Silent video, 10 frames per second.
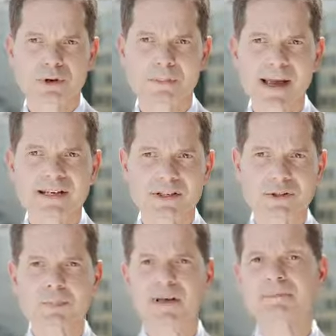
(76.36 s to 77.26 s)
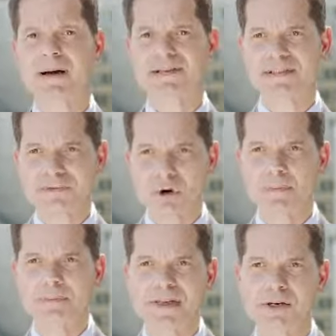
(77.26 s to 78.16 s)
remain underpinned by
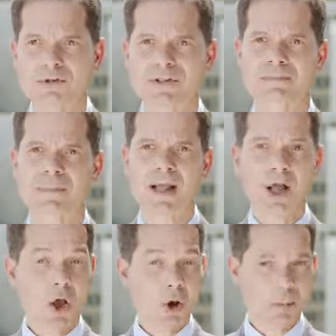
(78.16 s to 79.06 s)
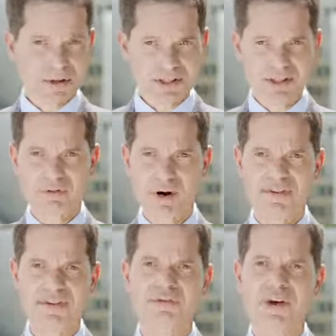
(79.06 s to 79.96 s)
several pillars. A positive
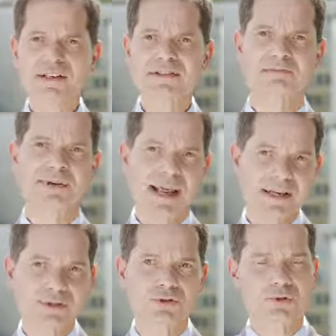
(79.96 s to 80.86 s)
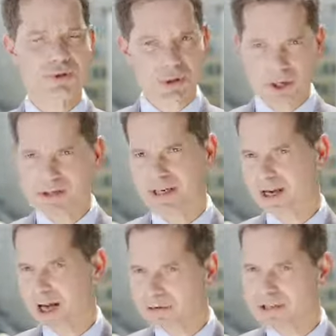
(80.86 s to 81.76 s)
wealth effect related to stocks and
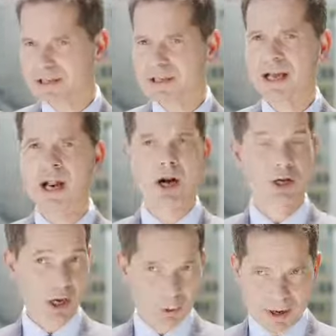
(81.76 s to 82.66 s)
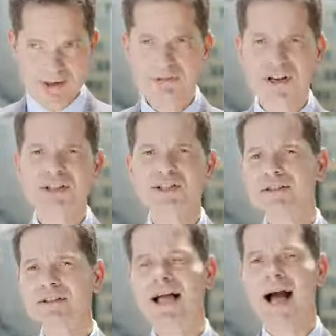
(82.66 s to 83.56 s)
housing, lower
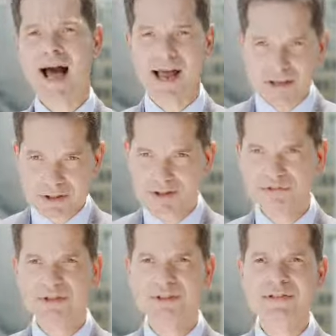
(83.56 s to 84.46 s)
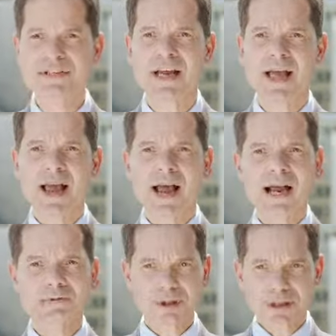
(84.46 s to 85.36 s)
inflation, higher confidence,
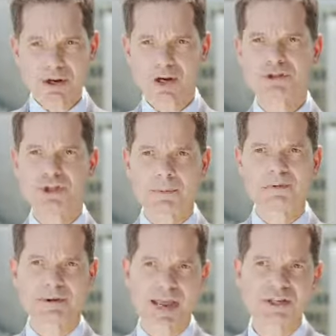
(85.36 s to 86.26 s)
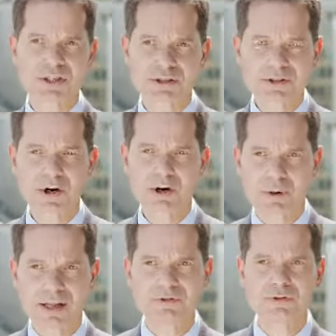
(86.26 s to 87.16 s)
and regular job creation
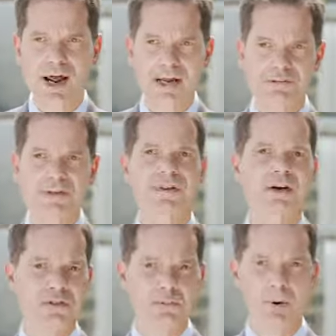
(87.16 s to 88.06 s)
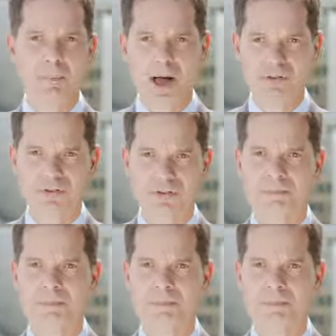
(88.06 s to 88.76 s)
around 200,000 per month.